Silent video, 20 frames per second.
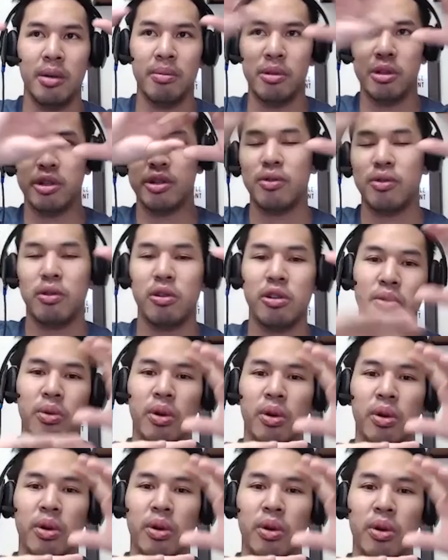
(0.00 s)
there's four
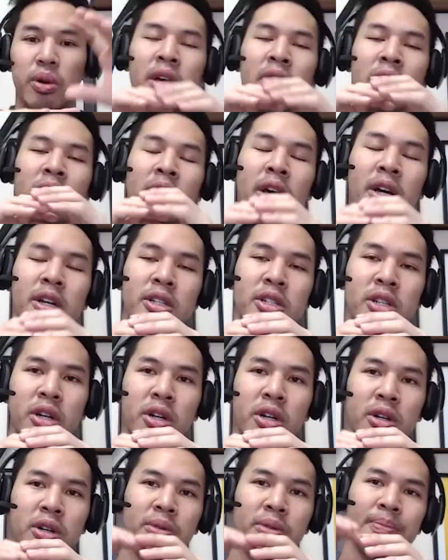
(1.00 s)
squares.
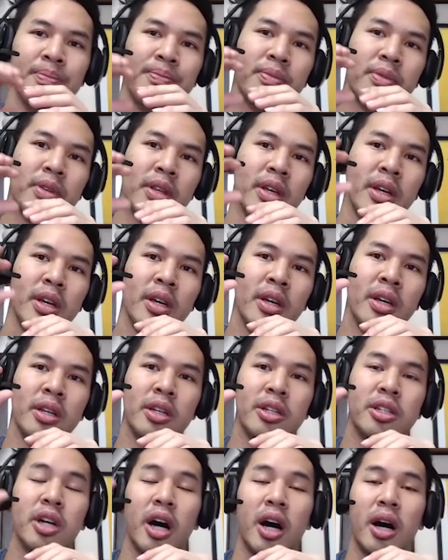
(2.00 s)
So in
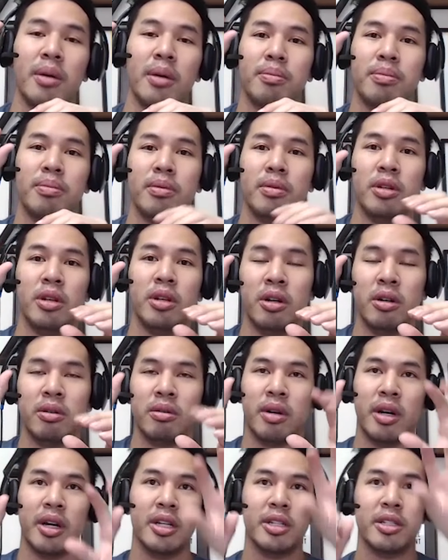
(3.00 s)
the top, you know,
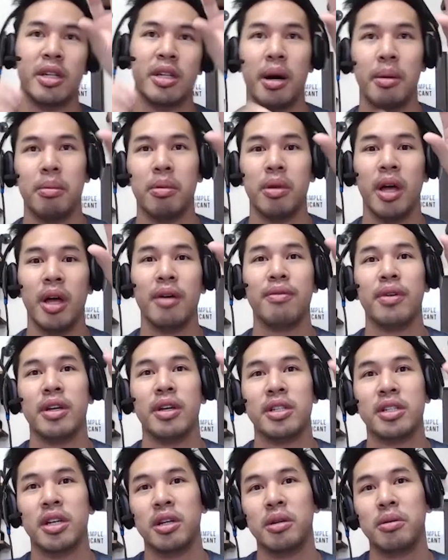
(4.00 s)
I guess top left,
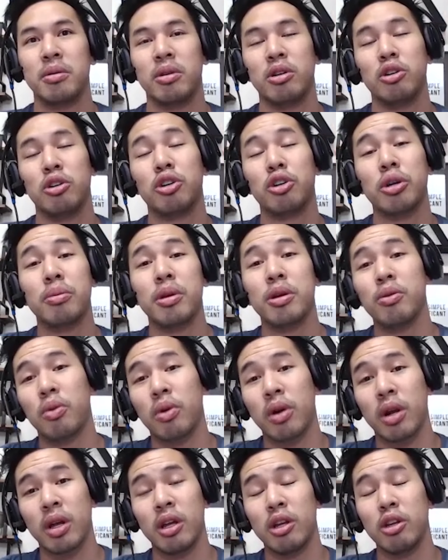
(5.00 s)
it's gonna you're gonna be
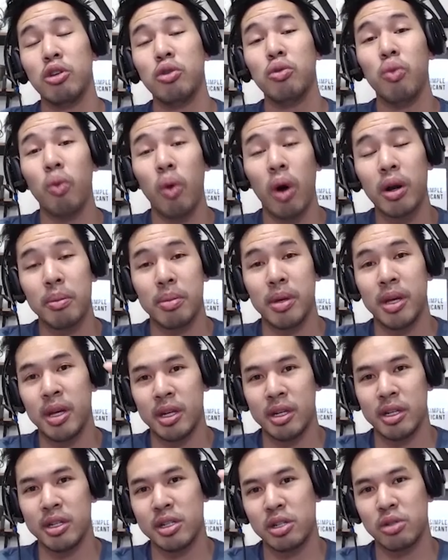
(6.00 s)
working. You want to be
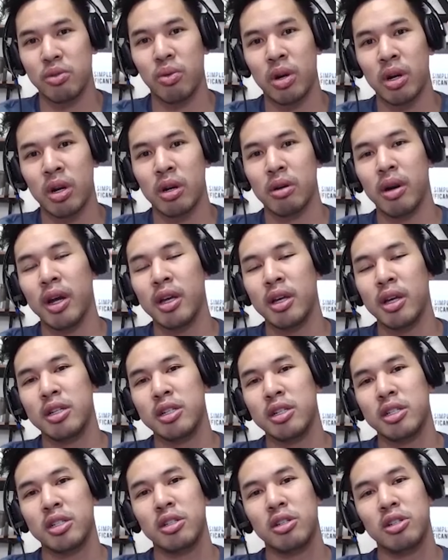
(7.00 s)
in this square, right?
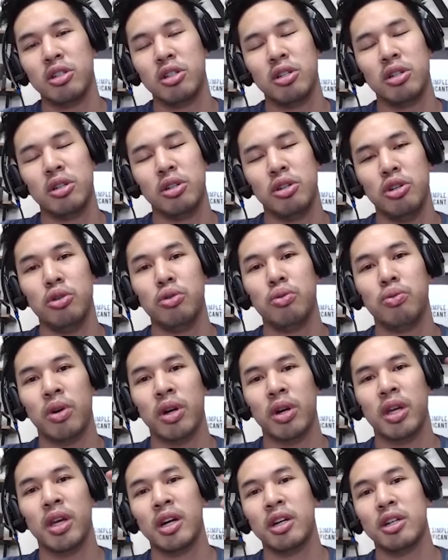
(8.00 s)
just you
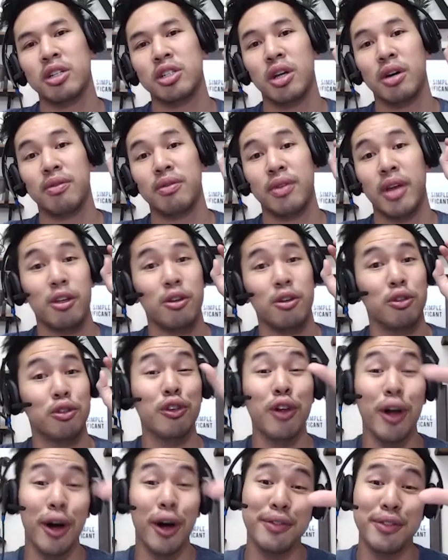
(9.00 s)
working on the stuff that you
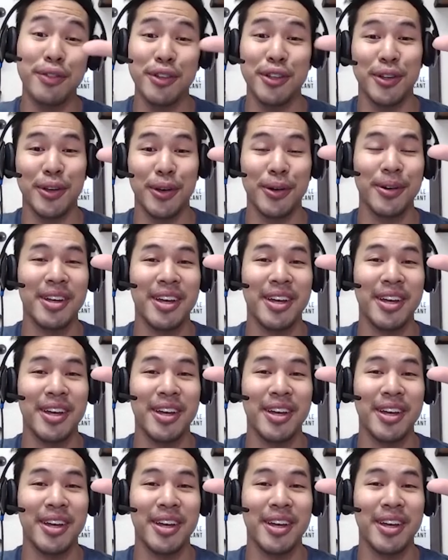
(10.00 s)
love to do,